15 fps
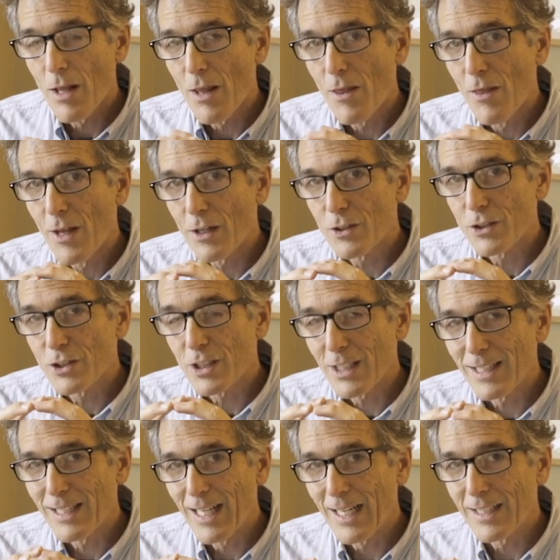they're
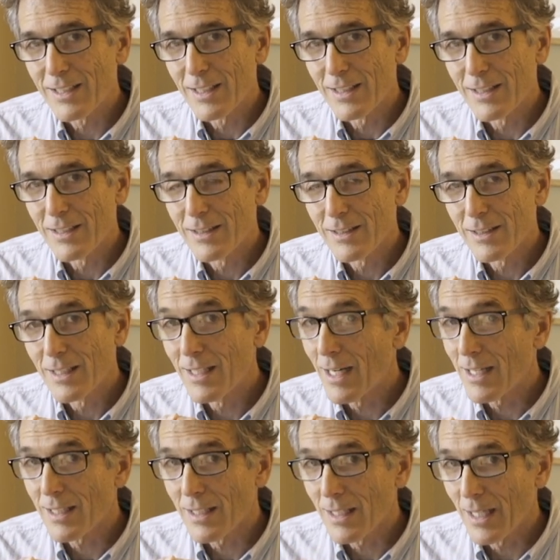selected,
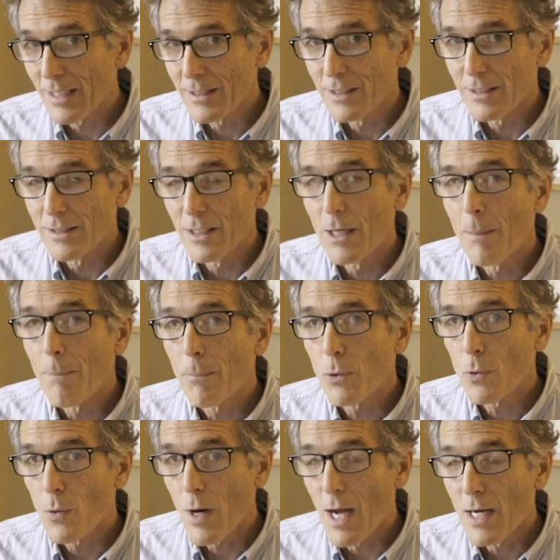not elected,
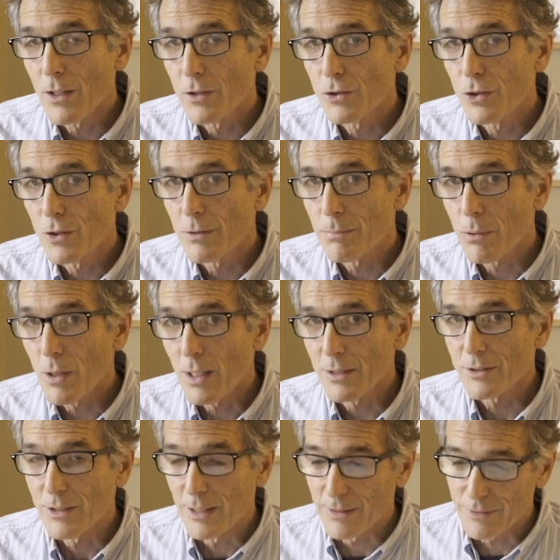prior to the
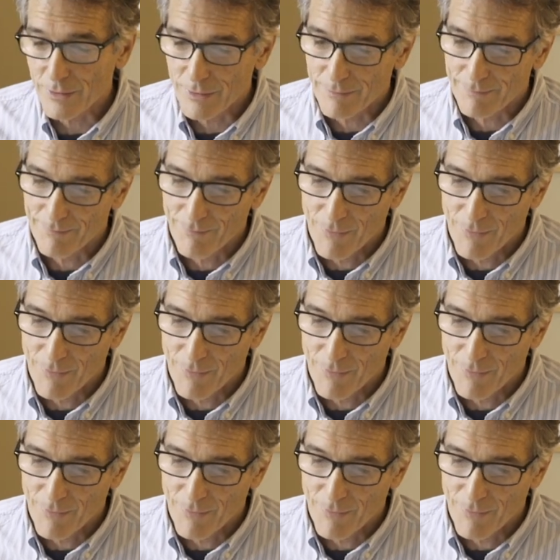process.